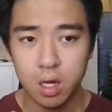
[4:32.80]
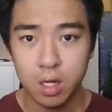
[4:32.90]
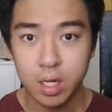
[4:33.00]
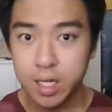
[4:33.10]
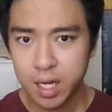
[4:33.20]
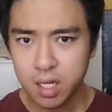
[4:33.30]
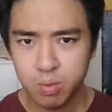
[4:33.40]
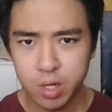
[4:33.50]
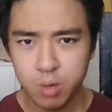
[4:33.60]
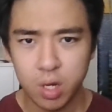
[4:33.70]
He tanks
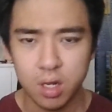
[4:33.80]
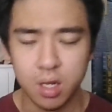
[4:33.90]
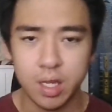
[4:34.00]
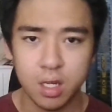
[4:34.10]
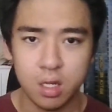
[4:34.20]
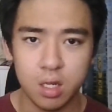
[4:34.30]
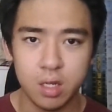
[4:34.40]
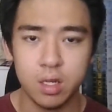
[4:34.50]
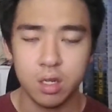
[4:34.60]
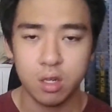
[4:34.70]
pretty well
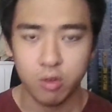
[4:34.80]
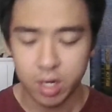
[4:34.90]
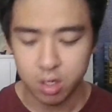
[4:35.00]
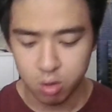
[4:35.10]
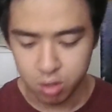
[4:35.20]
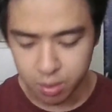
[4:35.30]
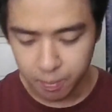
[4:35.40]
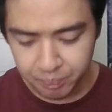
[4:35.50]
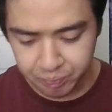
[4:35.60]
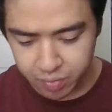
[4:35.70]
in Grand Tours,
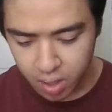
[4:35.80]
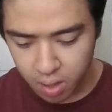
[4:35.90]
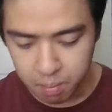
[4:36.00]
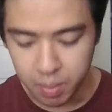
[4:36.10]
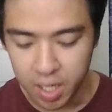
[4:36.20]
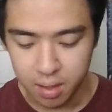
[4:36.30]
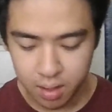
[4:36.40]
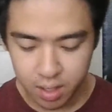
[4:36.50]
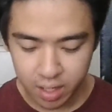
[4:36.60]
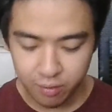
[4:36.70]
but
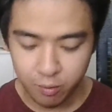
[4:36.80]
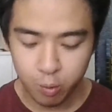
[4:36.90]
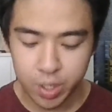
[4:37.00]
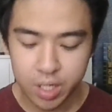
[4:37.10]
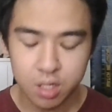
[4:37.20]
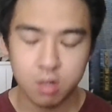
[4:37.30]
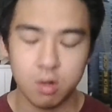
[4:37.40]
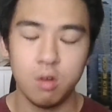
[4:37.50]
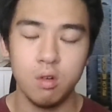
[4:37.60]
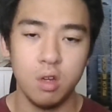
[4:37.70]
if we
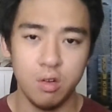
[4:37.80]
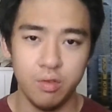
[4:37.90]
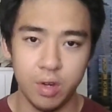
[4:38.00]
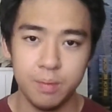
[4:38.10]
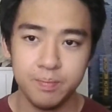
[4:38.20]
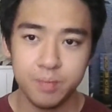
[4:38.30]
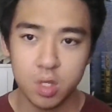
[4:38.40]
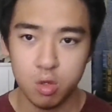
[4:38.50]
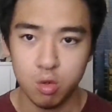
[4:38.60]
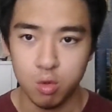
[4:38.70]
scroll over
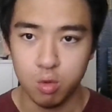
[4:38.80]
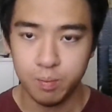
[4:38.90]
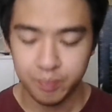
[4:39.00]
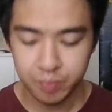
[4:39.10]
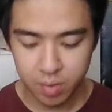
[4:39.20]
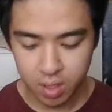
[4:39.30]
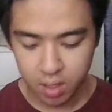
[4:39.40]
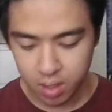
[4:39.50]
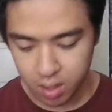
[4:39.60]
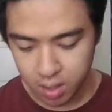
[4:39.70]
to
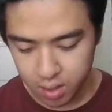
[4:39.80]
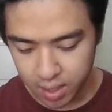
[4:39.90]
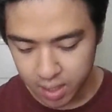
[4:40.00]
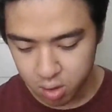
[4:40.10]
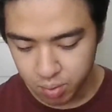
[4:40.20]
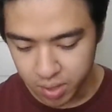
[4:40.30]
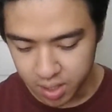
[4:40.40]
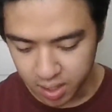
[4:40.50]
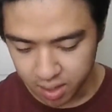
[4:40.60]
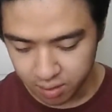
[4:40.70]
their super
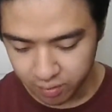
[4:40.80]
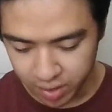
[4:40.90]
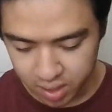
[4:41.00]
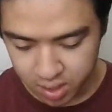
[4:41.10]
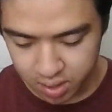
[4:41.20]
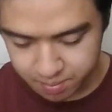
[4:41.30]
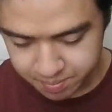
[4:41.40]
attack effects,